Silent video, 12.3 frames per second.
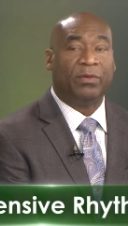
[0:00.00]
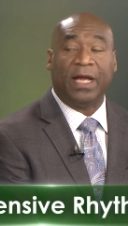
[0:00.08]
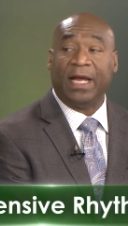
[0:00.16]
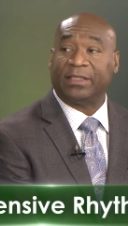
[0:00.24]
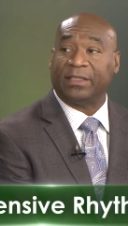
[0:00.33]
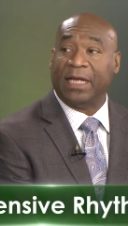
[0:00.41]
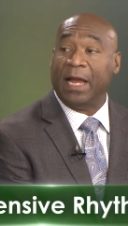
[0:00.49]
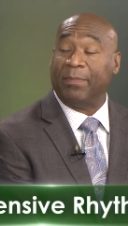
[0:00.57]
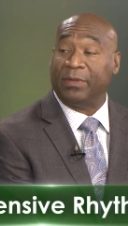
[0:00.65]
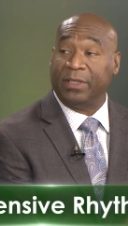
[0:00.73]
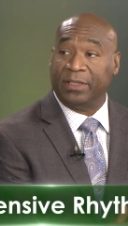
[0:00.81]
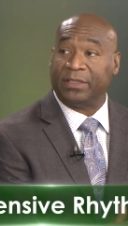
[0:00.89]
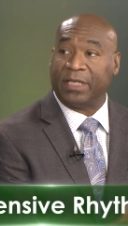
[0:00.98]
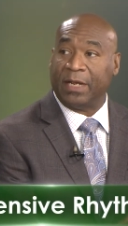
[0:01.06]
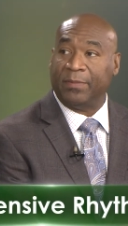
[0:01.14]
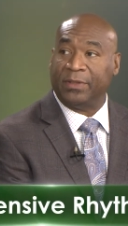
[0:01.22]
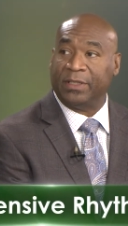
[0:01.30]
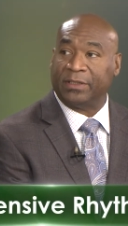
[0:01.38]
has to happen in this
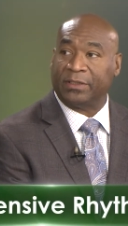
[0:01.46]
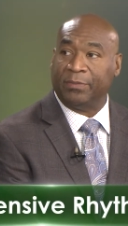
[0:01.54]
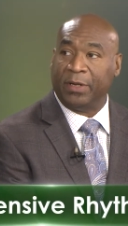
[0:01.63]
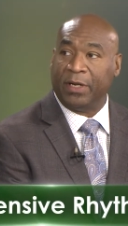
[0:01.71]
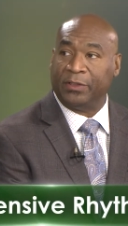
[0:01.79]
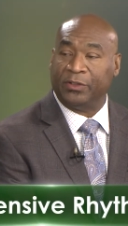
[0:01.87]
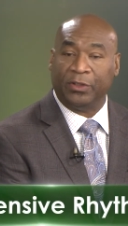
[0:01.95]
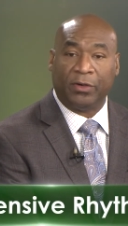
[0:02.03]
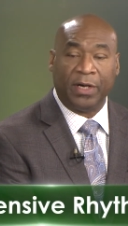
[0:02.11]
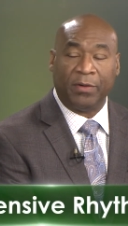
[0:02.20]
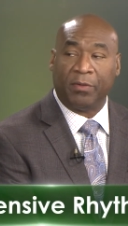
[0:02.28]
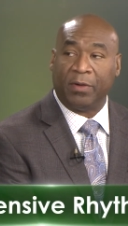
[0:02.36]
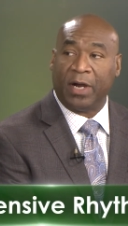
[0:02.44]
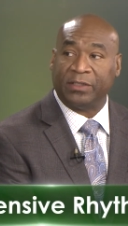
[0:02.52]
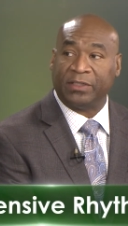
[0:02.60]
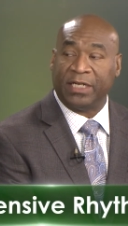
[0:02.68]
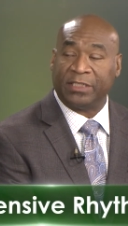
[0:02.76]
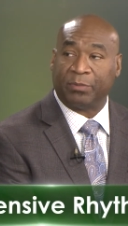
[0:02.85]
game against the Bears, Aaron
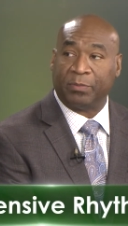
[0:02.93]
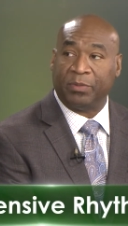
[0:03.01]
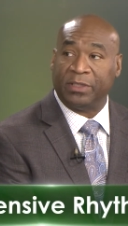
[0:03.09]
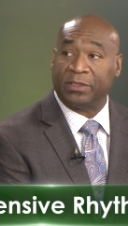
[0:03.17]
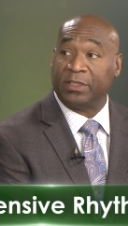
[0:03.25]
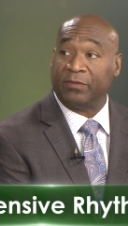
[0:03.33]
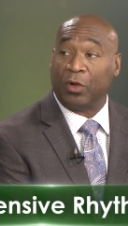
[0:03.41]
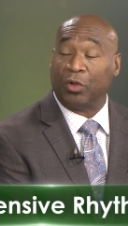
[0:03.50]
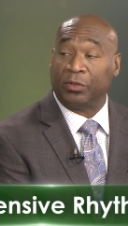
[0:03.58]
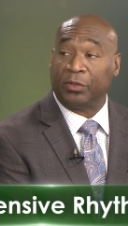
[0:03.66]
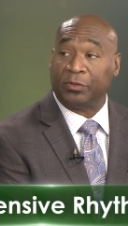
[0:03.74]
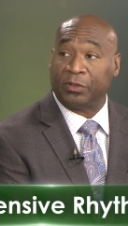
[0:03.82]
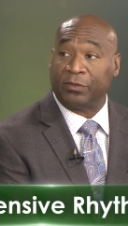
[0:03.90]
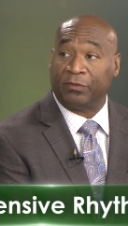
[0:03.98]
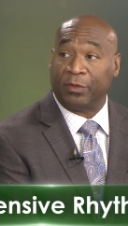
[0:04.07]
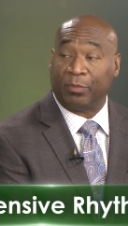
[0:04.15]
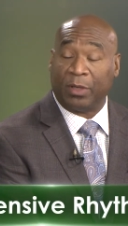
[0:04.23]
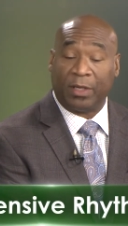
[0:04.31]
Rodgers has a propensity of holding on to the
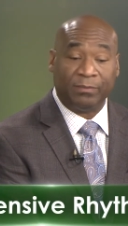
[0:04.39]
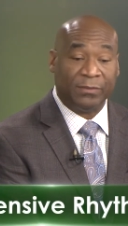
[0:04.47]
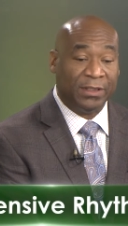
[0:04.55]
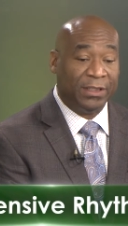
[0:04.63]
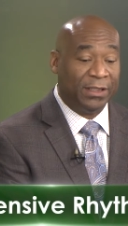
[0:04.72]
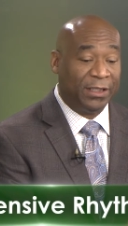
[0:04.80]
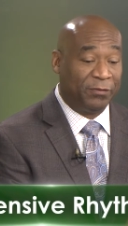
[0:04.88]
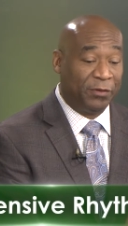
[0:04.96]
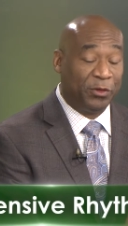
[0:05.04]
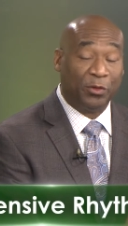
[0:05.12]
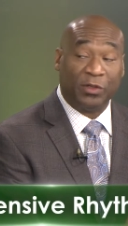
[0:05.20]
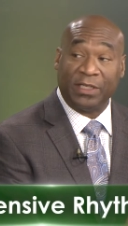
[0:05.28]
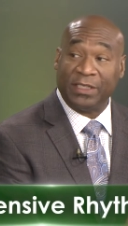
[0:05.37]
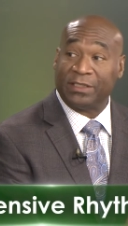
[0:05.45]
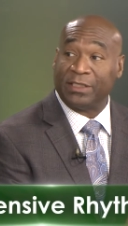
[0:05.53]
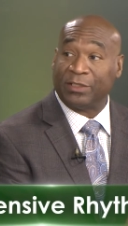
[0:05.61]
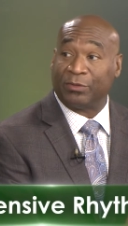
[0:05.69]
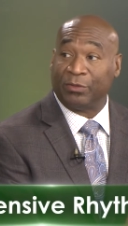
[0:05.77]
football. Mm-hmm. If you do it
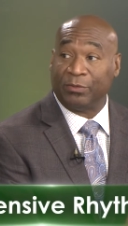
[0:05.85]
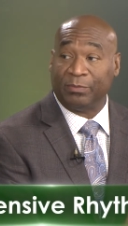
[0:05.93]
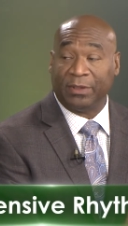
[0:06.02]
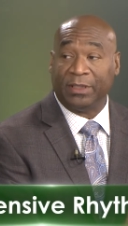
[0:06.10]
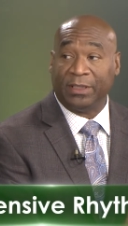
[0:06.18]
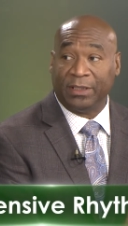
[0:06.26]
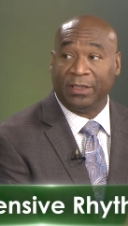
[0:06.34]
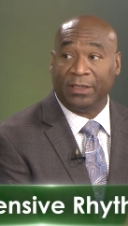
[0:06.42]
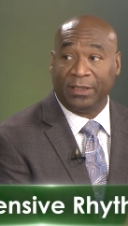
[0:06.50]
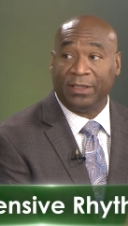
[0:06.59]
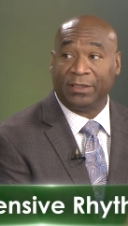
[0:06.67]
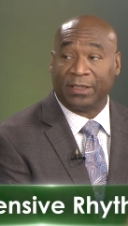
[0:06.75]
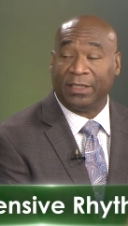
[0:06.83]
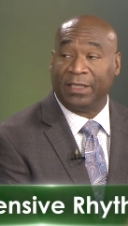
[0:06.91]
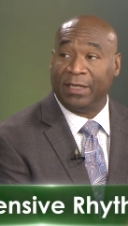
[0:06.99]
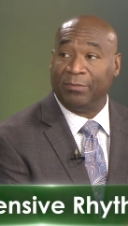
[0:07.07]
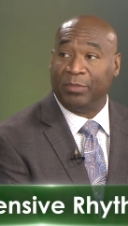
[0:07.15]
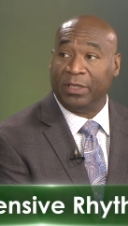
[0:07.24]
against this group, he's going
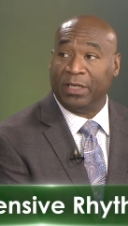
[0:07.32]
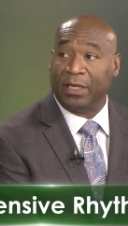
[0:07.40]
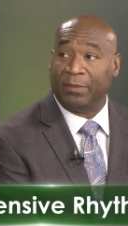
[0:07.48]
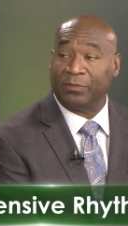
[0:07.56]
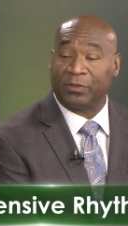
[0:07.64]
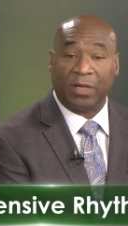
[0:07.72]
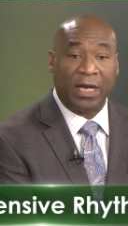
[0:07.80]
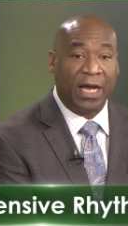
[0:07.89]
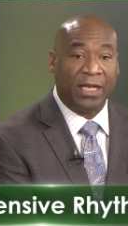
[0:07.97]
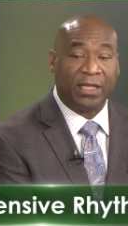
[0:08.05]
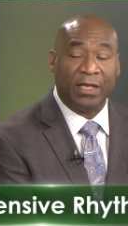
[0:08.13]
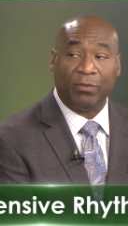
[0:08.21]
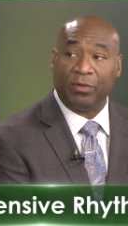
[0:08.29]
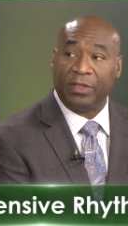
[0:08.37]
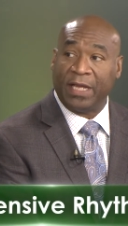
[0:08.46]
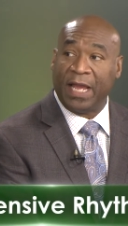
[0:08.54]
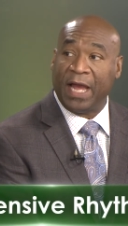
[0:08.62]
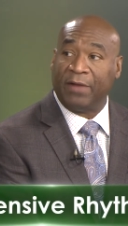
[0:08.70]
to get beat up. So I think what
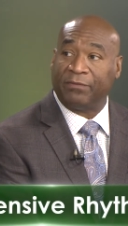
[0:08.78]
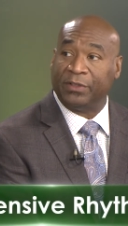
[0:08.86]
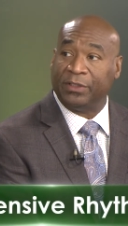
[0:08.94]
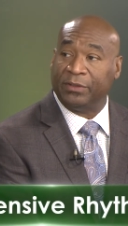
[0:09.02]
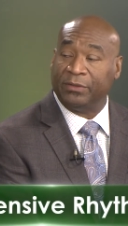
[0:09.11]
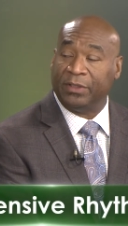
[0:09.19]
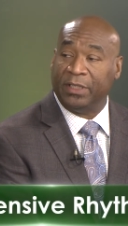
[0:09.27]
they have to do